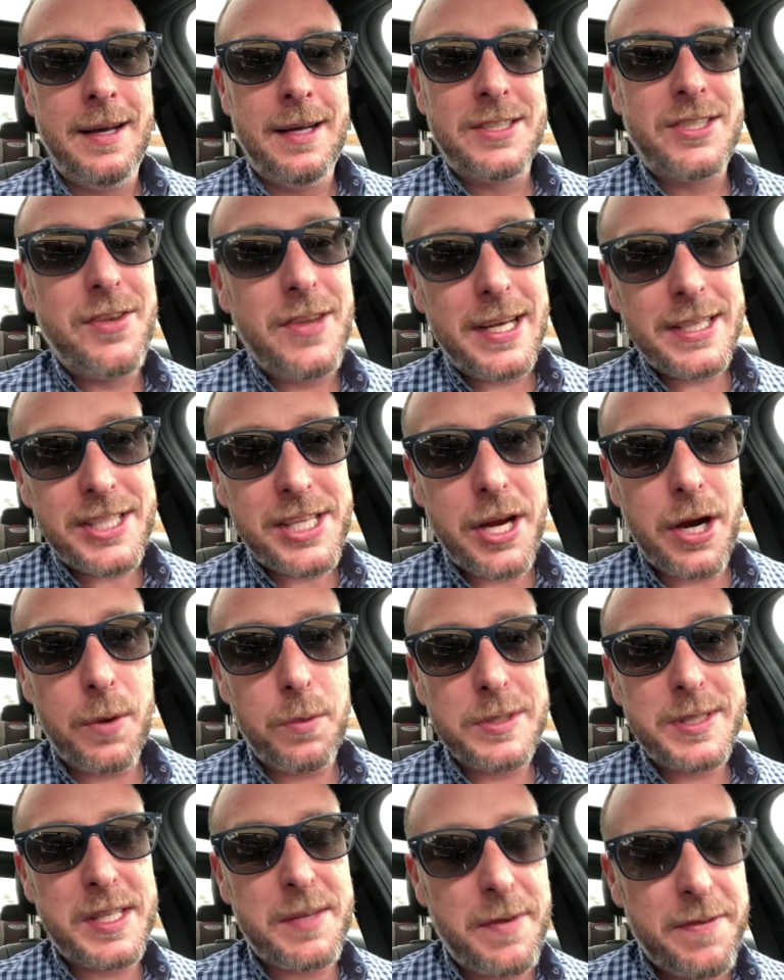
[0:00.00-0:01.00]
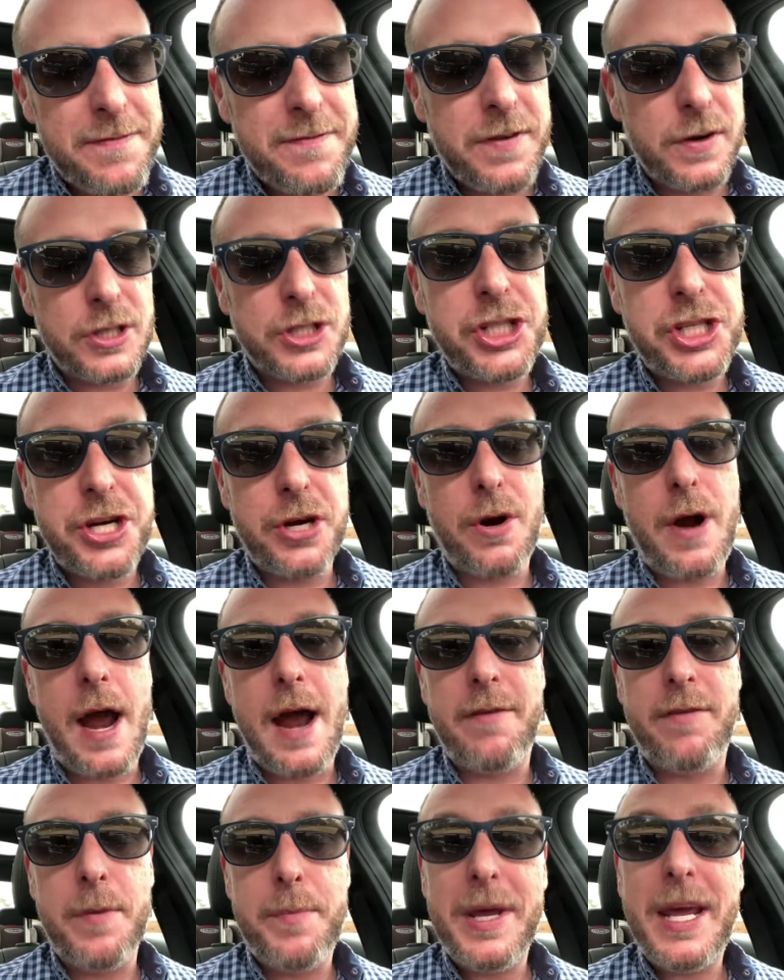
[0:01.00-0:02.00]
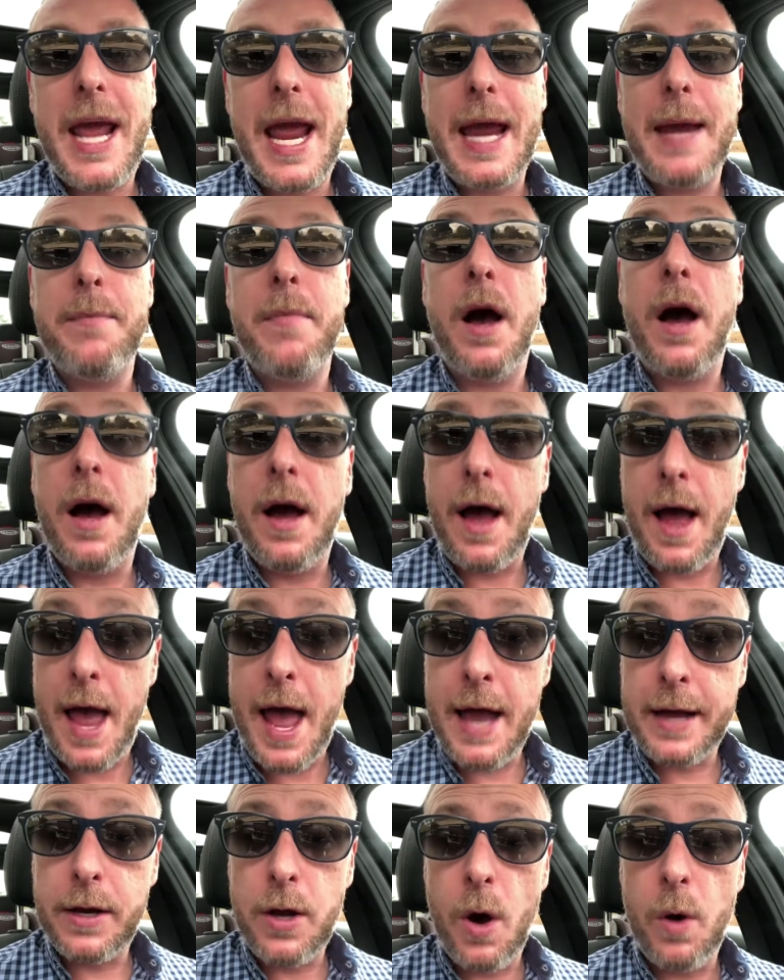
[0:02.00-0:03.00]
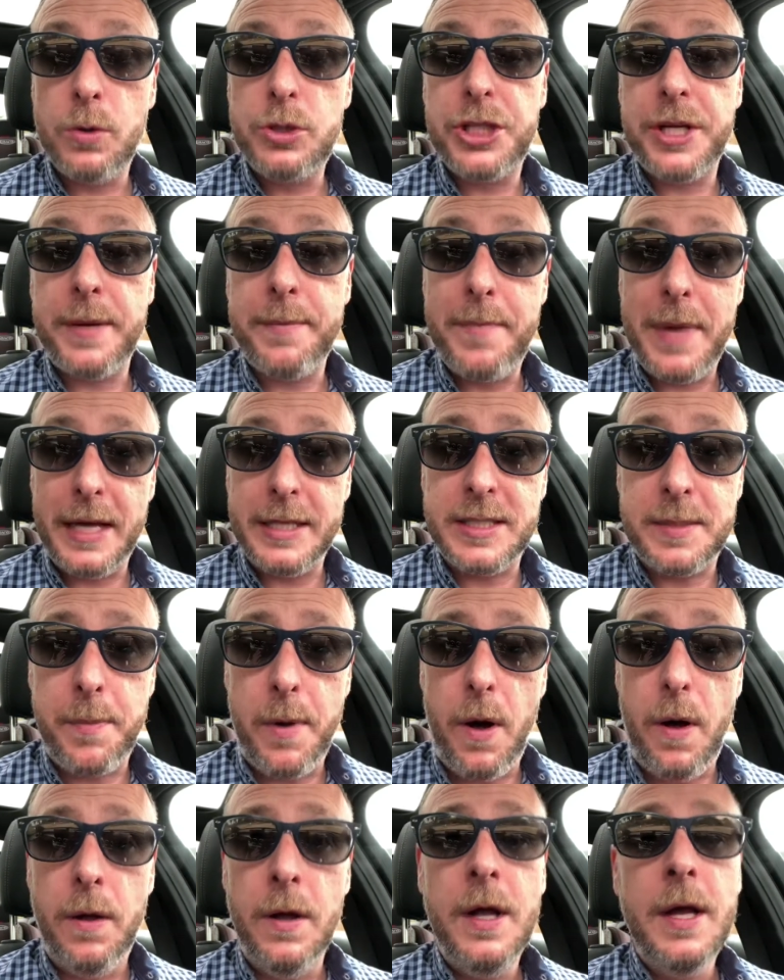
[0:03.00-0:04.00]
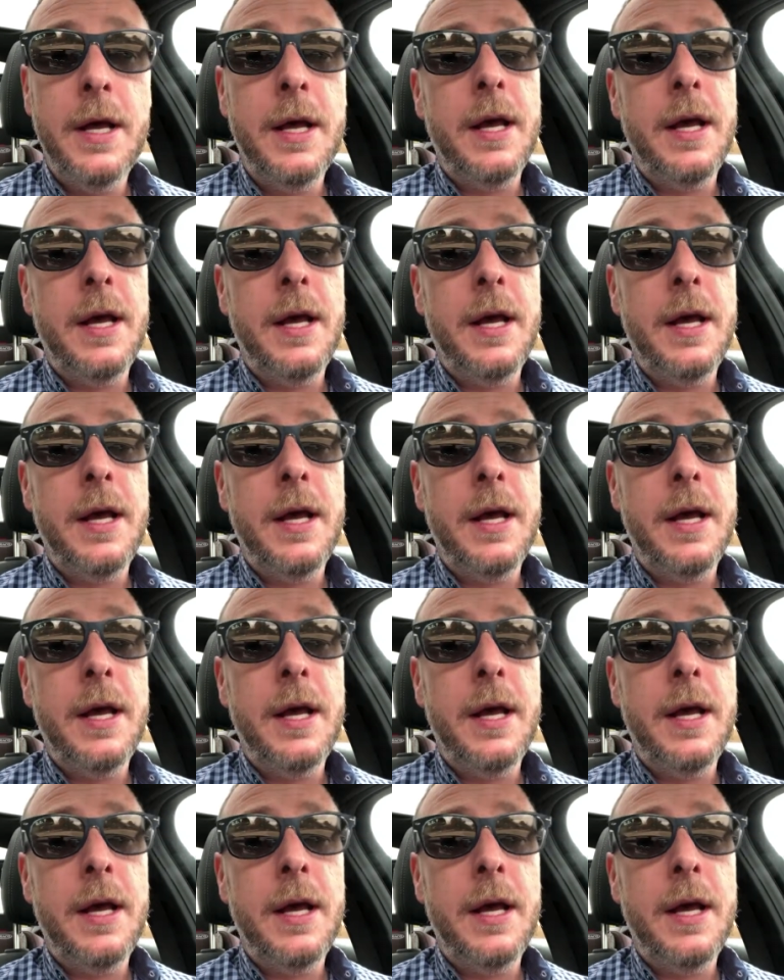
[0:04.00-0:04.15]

So this year was the first year I ever became a head coach in baseball.